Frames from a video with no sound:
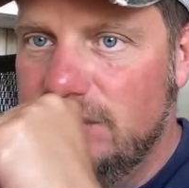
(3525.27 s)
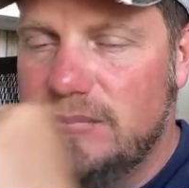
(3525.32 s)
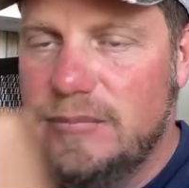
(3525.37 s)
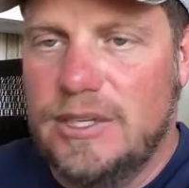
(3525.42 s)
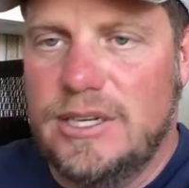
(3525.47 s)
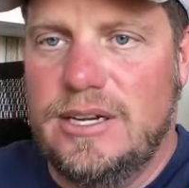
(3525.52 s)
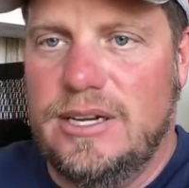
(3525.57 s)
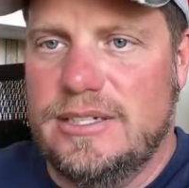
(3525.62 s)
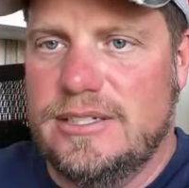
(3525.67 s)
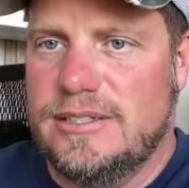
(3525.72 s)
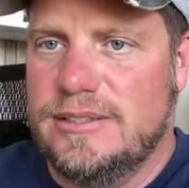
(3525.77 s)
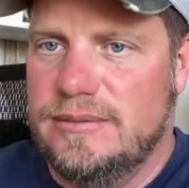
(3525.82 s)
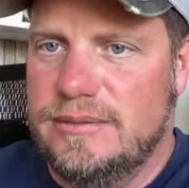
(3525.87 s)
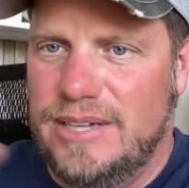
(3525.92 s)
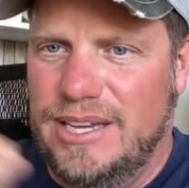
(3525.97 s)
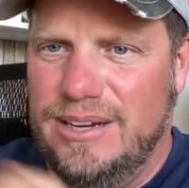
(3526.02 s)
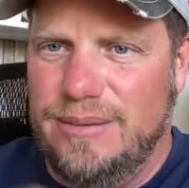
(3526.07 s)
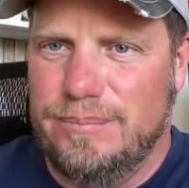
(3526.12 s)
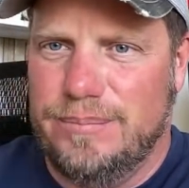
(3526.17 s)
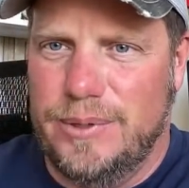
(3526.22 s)
Because I
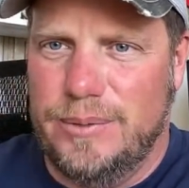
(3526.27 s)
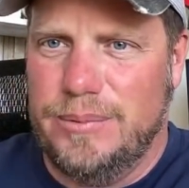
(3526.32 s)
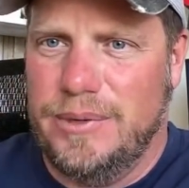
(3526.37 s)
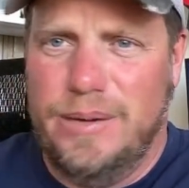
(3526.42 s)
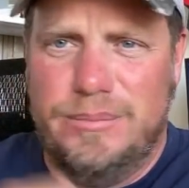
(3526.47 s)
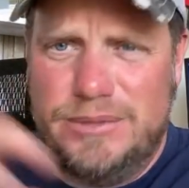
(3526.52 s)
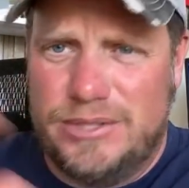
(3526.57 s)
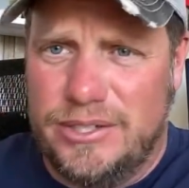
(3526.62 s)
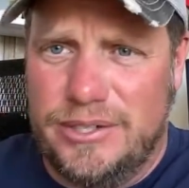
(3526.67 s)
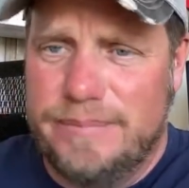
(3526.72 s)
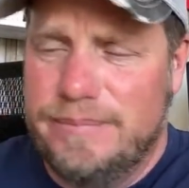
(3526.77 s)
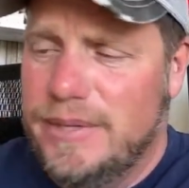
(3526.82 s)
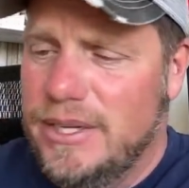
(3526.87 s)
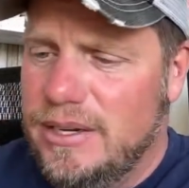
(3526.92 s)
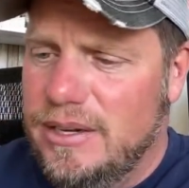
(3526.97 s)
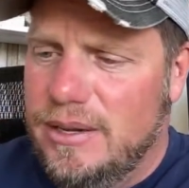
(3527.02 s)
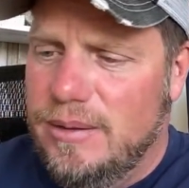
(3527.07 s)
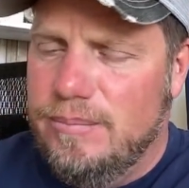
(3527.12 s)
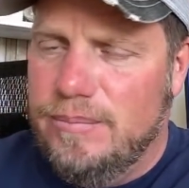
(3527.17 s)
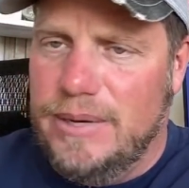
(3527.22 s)
got a burp. I'm sorry,
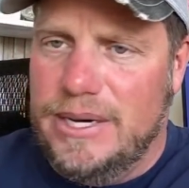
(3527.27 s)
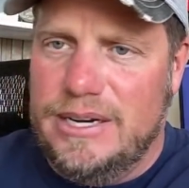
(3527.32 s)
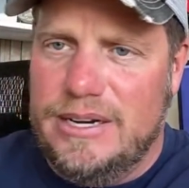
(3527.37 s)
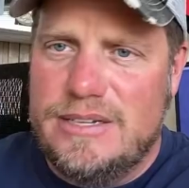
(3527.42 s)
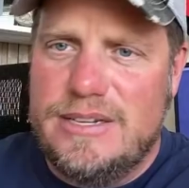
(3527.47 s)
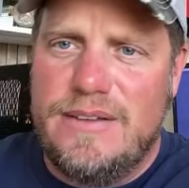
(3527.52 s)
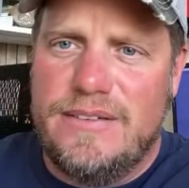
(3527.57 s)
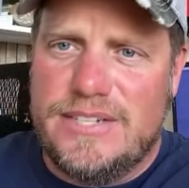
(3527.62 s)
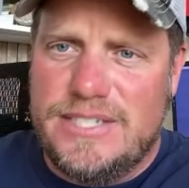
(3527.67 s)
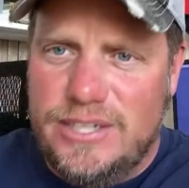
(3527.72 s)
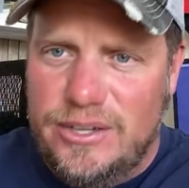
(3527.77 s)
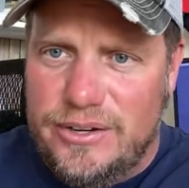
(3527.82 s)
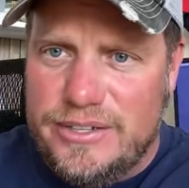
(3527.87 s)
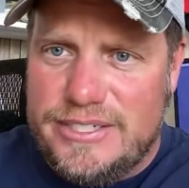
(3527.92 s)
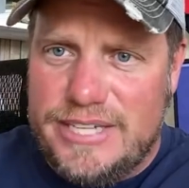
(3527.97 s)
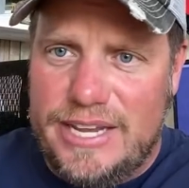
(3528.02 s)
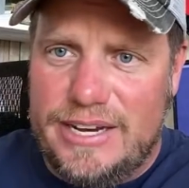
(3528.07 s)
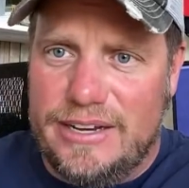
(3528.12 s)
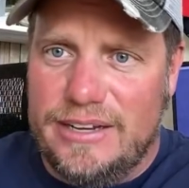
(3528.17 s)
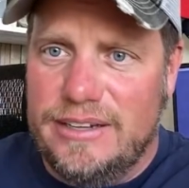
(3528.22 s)
but it doesn't have a steel
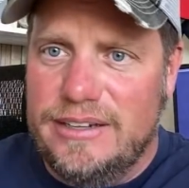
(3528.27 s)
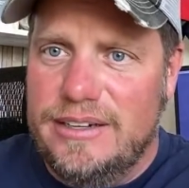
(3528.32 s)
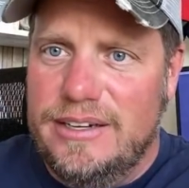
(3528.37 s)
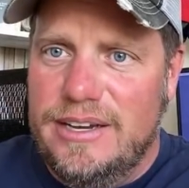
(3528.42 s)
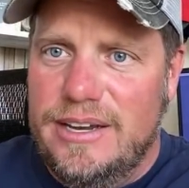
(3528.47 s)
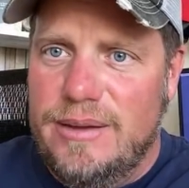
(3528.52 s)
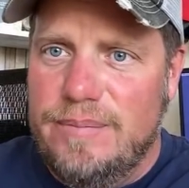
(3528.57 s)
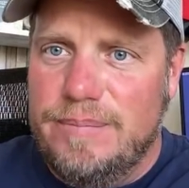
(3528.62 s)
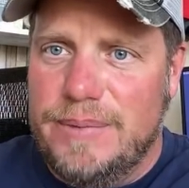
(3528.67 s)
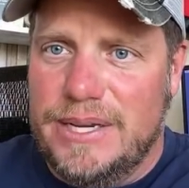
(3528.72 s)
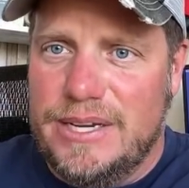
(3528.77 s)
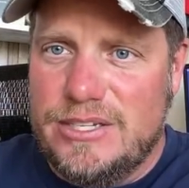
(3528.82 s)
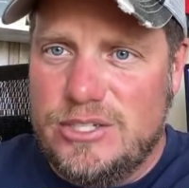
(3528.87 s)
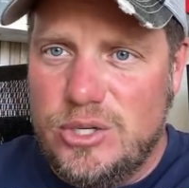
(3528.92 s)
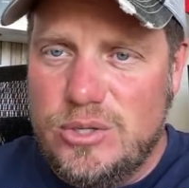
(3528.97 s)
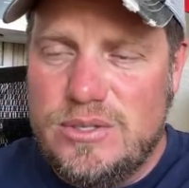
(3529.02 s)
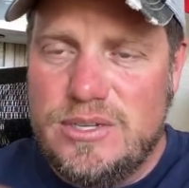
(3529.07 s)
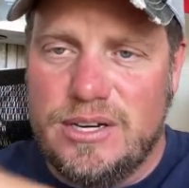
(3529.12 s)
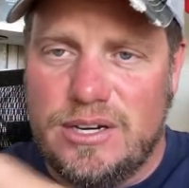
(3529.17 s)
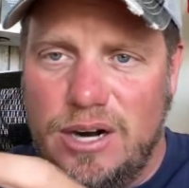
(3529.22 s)
antenna because
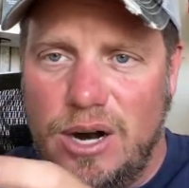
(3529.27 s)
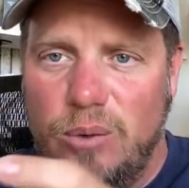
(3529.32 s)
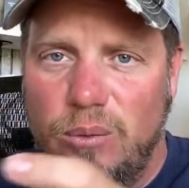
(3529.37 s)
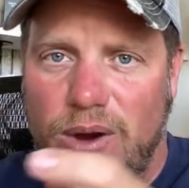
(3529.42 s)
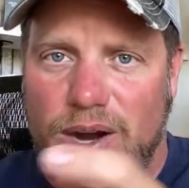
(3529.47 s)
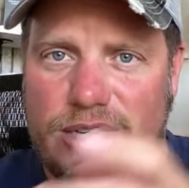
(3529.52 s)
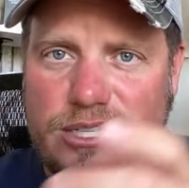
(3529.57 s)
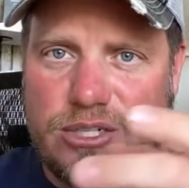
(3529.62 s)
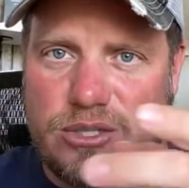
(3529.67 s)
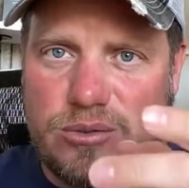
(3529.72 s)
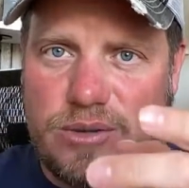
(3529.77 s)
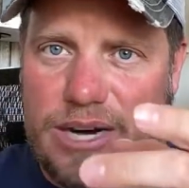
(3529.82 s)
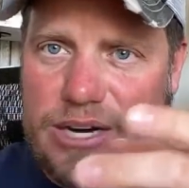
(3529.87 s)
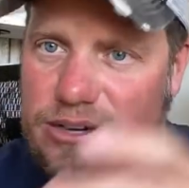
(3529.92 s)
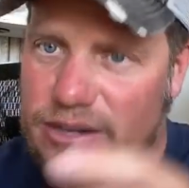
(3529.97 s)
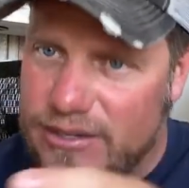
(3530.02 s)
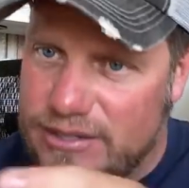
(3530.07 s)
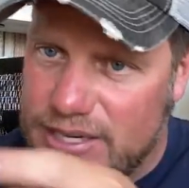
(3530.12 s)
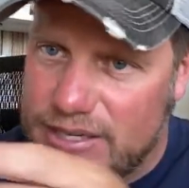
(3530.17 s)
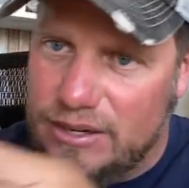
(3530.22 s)
using car washes, right? You
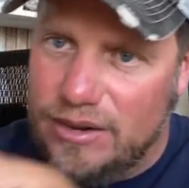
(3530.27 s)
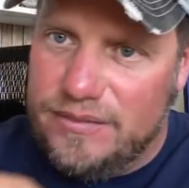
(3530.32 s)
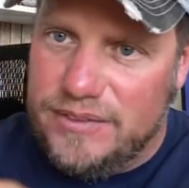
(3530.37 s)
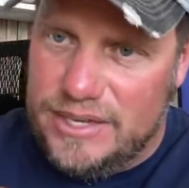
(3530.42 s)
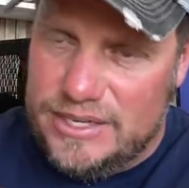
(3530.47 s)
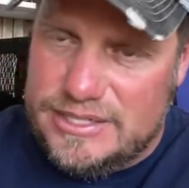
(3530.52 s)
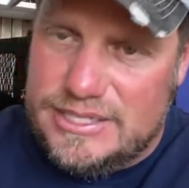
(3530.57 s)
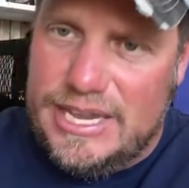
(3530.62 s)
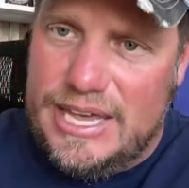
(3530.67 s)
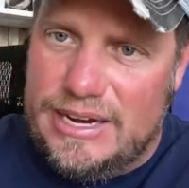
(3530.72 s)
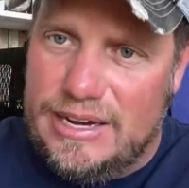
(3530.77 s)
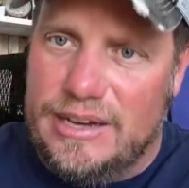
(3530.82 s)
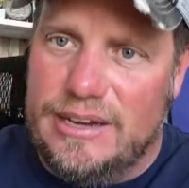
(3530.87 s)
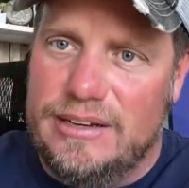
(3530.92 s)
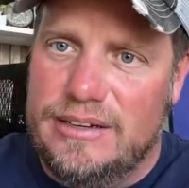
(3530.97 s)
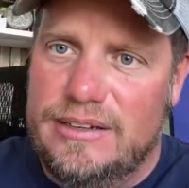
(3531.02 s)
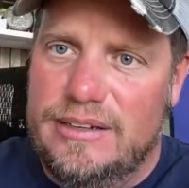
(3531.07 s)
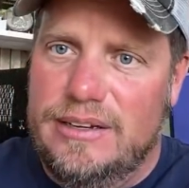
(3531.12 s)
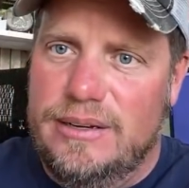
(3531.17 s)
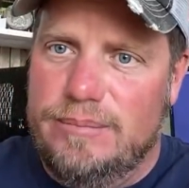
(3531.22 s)
got to take off the
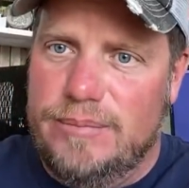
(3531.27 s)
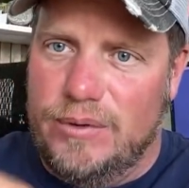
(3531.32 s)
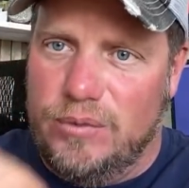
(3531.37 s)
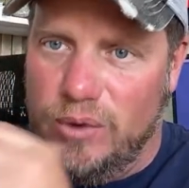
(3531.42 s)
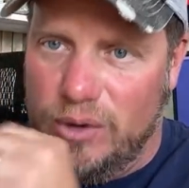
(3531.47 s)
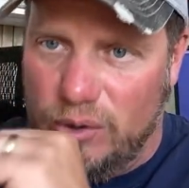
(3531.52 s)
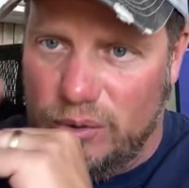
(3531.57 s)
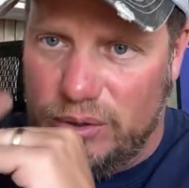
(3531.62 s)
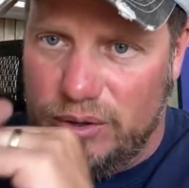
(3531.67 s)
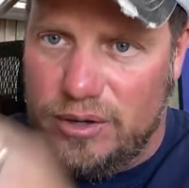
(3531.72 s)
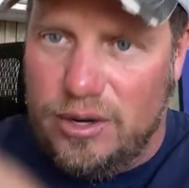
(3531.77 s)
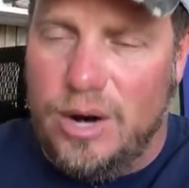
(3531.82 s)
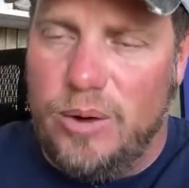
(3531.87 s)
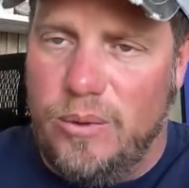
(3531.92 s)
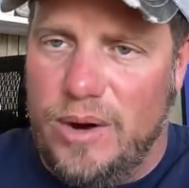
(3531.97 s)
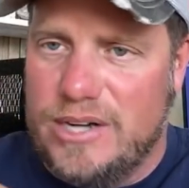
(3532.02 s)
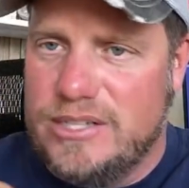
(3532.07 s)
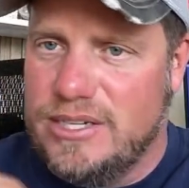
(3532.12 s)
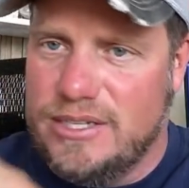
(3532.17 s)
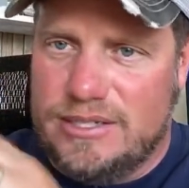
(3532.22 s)
antenna before you go through the car
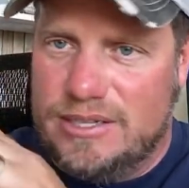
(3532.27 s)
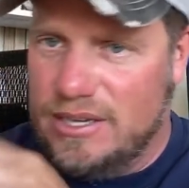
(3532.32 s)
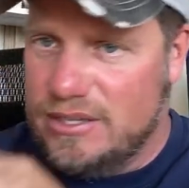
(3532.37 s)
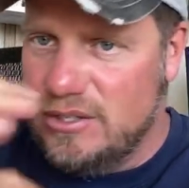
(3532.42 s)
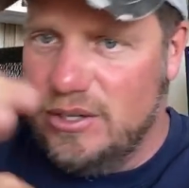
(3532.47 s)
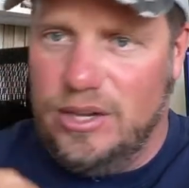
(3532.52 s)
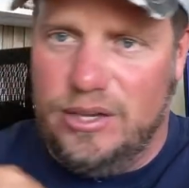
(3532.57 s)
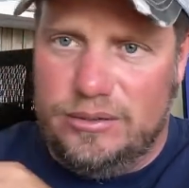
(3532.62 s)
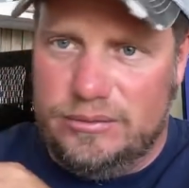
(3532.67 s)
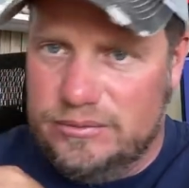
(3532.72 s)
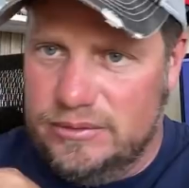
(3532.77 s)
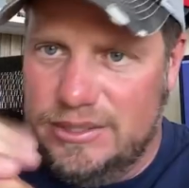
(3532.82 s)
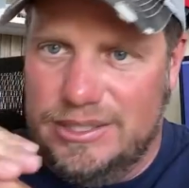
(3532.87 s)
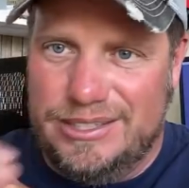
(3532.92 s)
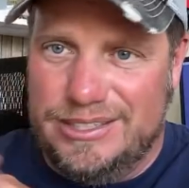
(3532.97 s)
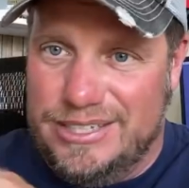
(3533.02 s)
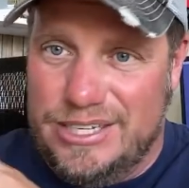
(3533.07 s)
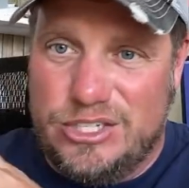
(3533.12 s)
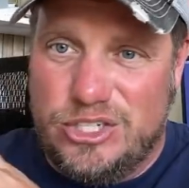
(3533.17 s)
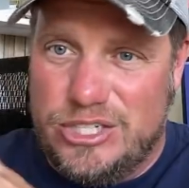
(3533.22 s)
wash because it gets all
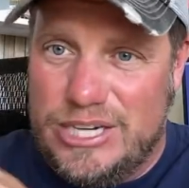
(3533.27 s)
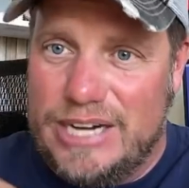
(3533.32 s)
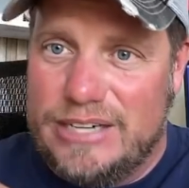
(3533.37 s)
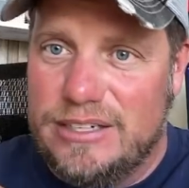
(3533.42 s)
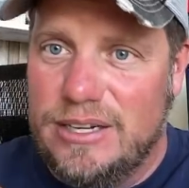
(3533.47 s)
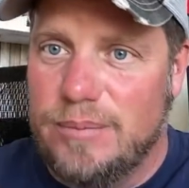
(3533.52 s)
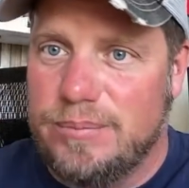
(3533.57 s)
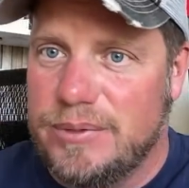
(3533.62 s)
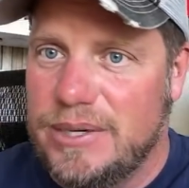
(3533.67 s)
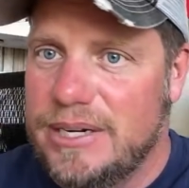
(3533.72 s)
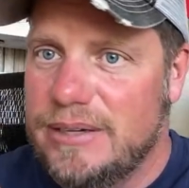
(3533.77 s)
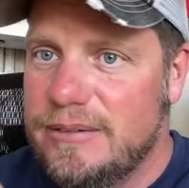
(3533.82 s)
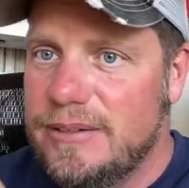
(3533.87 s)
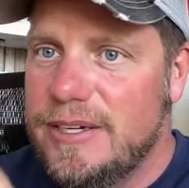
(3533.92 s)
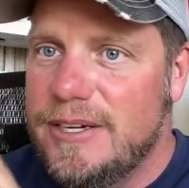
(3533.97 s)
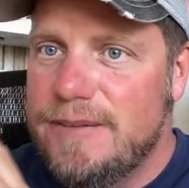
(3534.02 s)
it gets jacked up, right?